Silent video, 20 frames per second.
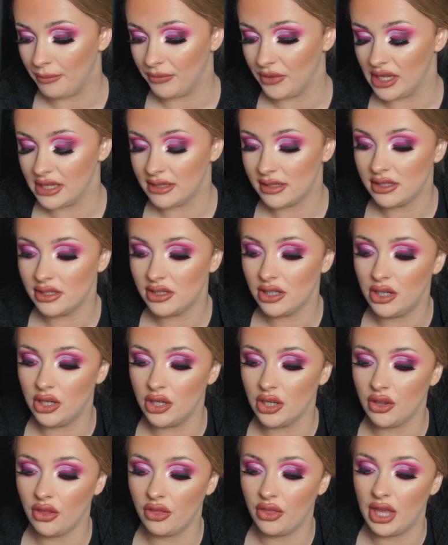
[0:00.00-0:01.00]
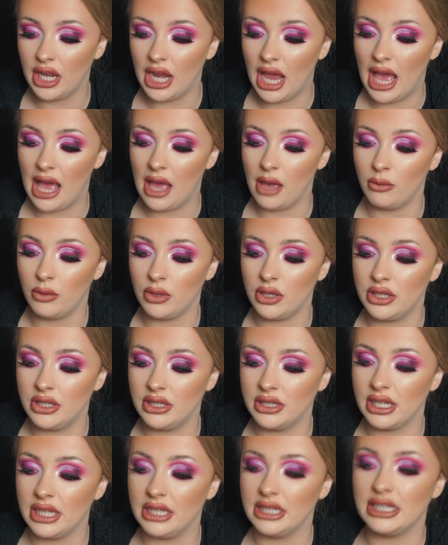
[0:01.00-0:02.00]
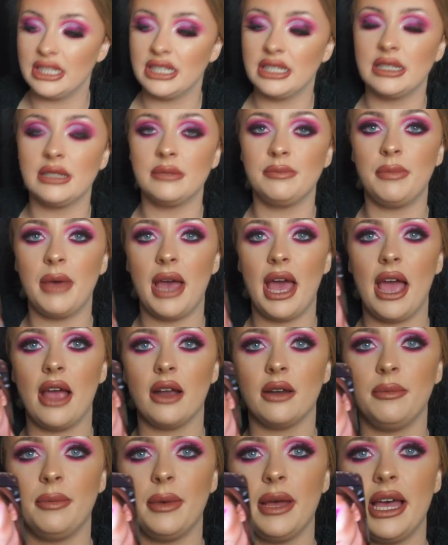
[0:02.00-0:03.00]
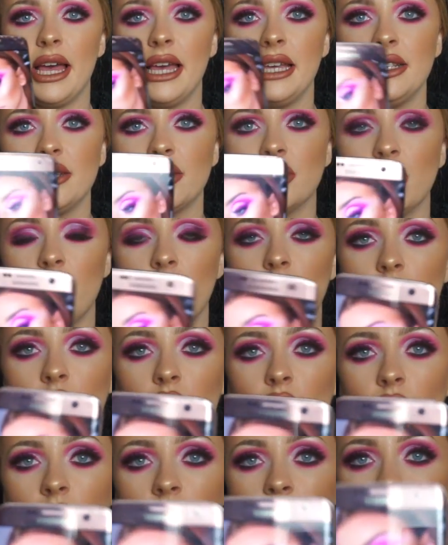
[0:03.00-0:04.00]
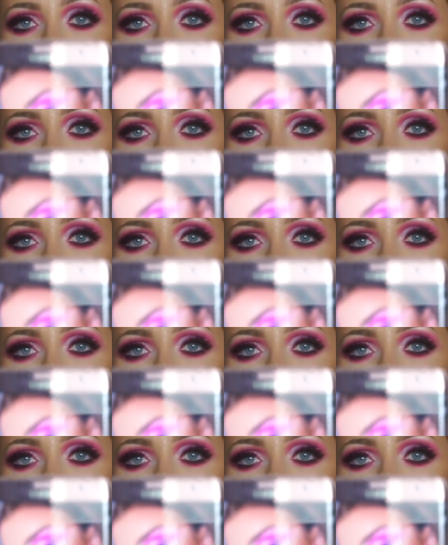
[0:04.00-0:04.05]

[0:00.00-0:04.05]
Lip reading: This is the look that I was inspired by. So